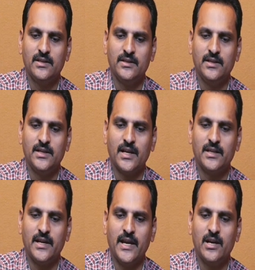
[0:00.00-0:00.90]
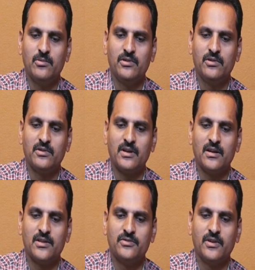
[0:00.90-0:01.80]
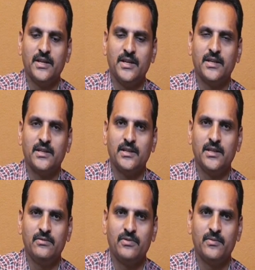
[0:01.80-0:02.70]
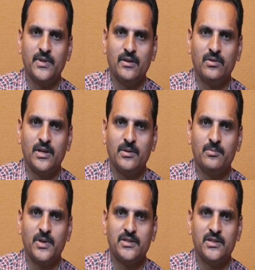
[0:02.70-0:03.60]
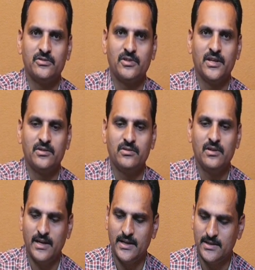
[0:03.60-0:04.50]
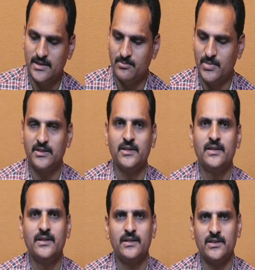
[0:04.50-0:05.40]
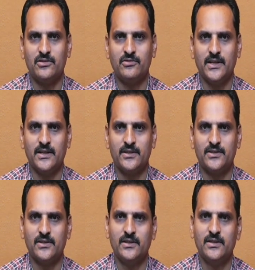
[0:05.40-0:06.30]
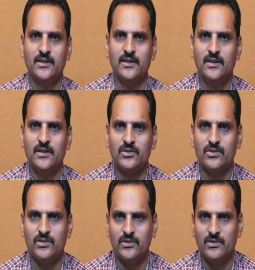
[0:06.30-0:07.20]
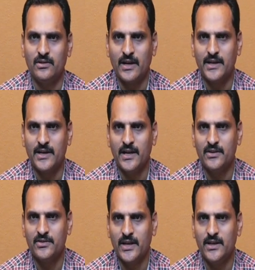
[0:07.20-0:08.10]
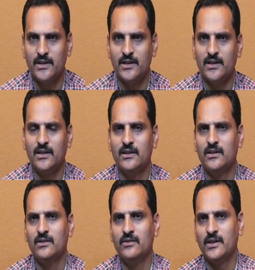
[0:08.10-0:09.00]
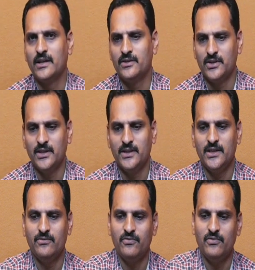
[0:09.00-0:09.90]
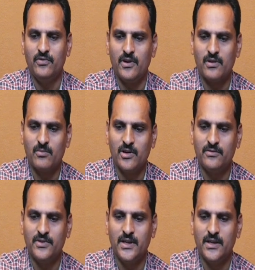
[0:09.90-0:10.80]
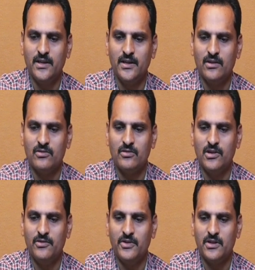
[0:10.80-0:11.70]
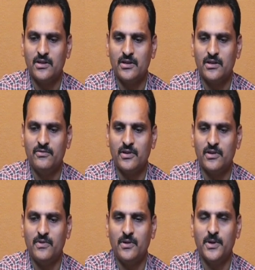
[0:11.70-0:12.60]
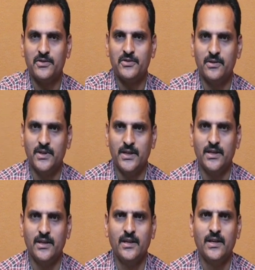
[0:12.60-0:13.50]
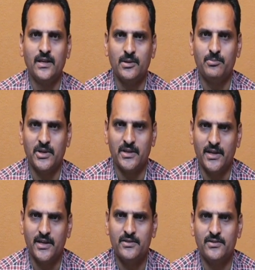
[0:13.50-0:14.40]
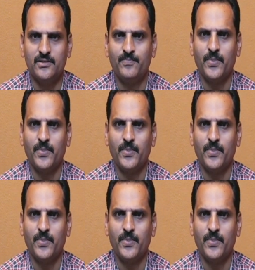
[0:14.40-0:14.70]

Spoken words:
it can able to transfer the heat energy from the low temperature reservoir to high temperature reservoirs. So right hand side we can see the formula of the coefficient of performance of the refrigeration.